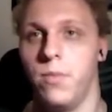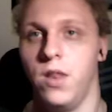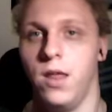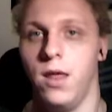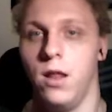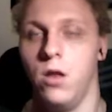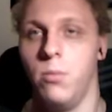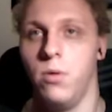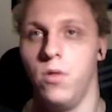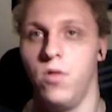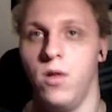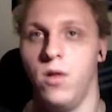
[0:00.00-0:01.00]
the
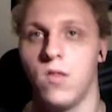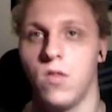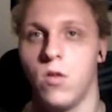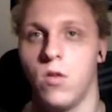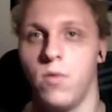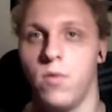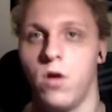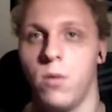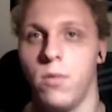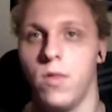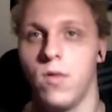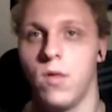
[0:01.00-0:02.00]
Ubuntu desktop
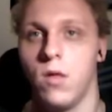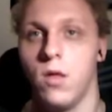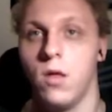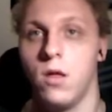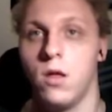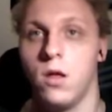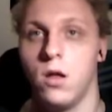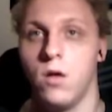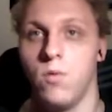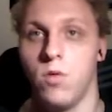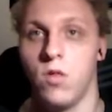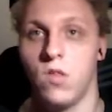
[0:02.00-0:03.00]
environment,
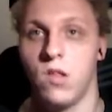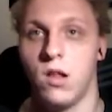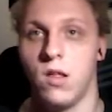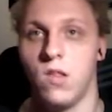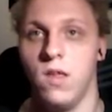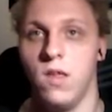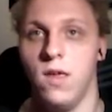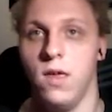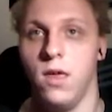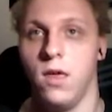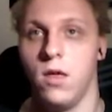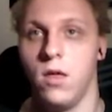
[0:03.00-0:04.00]
which is LXDE.